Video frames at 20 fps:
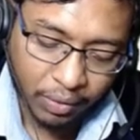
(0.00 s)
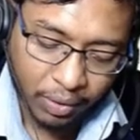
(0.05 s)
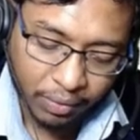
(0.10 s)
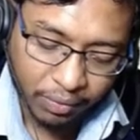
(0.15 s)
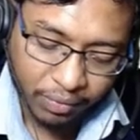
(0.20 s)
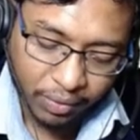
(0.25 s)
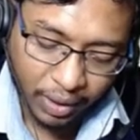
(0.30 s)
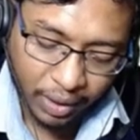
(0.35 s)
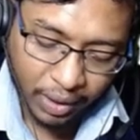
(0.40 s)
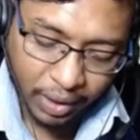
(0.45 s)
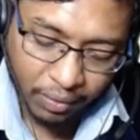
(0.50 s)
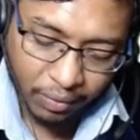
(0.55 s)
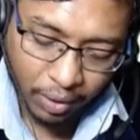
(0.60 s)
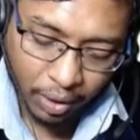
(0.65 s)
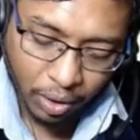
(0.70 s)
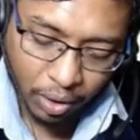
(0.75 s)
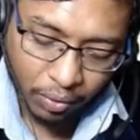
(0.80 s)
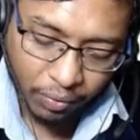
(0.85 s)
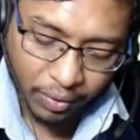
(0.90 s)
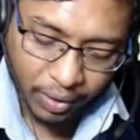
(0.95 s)
Find the value
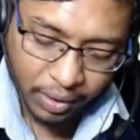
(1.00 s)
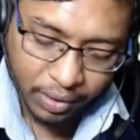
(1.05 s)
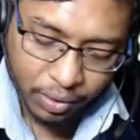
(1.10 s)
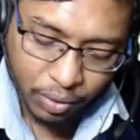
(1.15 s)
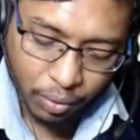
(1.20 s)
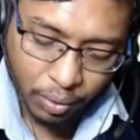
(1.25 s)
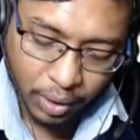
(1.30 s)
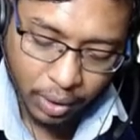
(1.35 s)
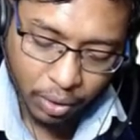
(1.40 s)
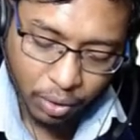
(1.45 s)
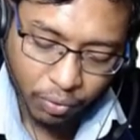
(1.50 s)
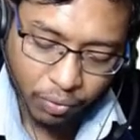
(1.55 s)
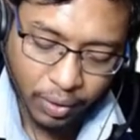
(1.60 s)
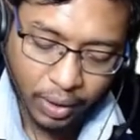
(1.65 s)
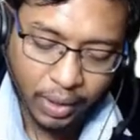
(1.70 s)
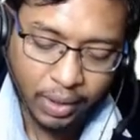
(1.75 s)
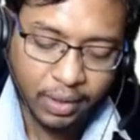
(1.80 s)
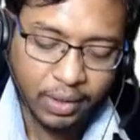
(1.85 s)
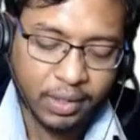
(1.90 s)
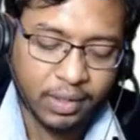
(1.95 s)
of x. You need to
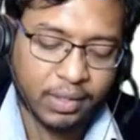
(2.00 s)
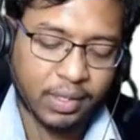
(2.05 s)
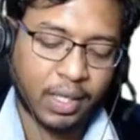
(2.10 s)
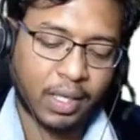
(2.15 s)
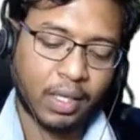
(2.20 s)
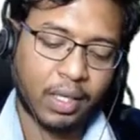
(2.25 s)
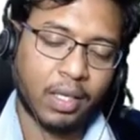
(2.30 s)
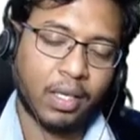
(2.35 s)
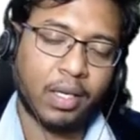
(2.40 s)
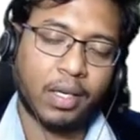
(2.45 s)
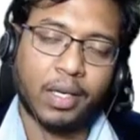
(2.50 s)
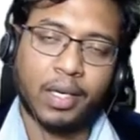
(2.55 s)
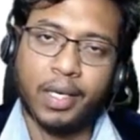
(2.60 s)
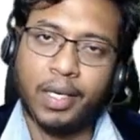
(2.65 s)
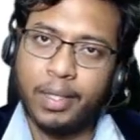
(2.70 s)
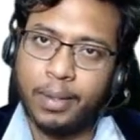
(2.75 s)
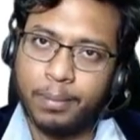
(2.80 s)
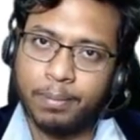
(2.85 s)
find this angle, right?